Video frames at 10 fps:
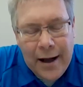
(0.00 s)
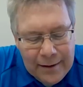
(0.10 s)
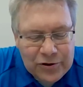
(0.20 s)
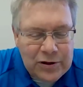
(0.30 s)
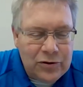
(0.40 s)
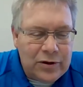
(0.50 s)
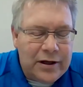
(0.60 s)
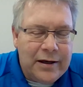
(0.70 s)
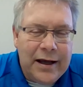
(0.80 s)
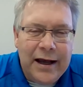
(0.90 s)

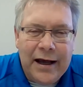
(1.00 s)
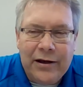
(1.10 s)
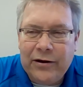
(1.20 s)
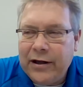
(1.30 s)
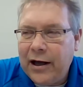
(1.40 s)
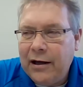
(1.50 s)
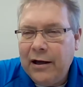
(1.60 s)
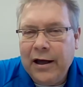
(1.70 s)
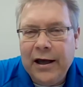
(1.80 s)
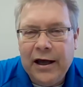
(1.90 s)
Absolutely. And uh,
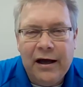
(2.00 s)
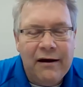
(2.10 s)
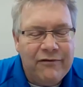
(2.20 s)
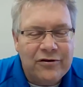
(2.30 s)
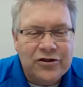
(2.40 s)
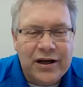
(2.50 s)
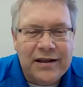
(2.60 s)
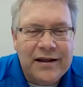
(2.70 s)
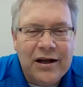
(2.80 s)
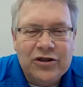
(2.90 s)
if there's
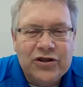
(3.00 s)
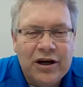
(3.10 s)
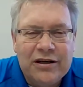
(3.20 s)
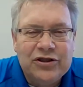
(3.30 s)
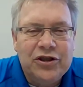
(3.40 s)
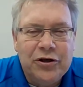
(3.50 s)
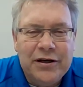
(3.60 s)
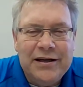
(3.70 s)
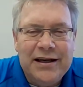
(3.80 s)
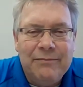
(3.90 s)
anything else our
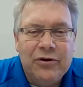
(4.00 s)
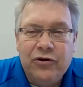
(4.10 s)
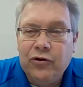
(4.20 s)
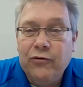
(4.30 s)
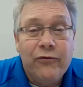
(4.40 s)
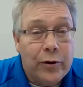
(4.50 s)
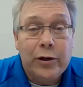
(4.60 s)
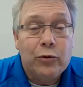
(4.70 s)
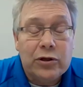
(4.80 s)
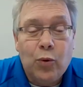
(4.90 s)
engineering team can do for
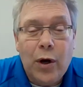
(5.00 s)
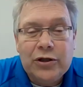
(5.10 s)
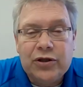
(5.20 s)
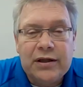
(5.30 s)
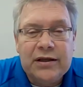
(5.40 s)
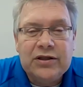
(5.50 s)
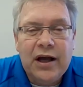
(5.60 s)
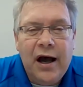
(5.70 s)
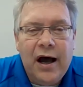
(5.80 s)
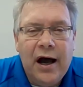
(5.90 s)
anyone that's watching this,
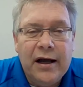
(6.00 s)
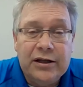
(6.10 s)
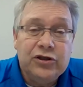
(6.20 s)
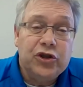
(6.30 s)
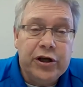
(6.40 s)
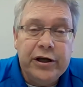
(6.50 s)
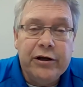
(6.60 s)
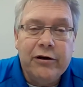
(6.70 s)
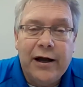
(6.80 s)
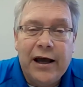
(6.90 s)
uh,
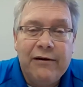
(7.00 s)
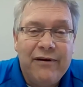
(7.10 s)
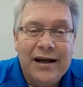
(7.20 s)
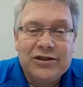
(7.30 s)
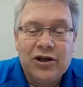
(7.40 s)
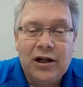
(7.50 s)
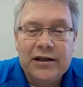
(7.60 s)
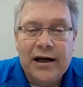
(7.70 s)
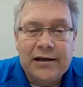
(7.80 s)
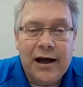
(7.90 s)
engineer at
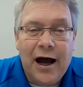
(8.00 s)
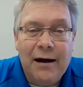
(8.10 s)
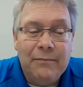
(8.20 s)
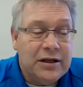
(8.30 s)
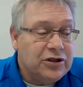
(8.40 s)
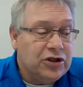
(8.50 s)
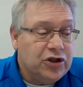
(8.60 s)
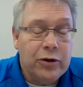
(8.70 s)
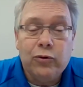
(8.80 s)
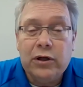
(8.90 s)
fastenal.com is a
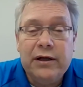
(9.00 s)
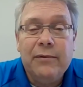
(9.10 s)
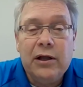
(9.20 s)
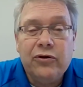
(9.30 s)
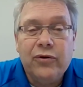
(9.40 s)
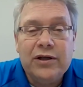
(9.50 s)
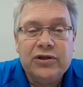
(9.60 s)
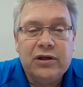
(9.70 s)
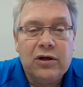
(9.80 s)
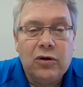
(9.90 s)
general email
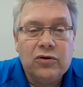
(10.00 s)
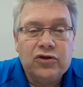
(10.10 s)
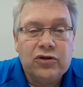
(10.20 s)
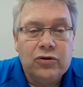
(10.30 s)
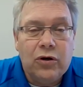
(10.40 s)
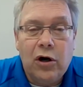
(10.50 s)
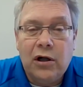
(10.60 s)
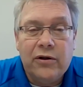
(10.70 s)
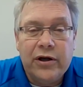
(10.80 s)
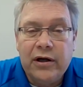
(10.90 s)
address that goes to
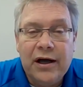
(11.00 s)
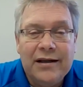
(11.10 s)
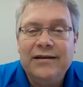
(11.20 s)
all the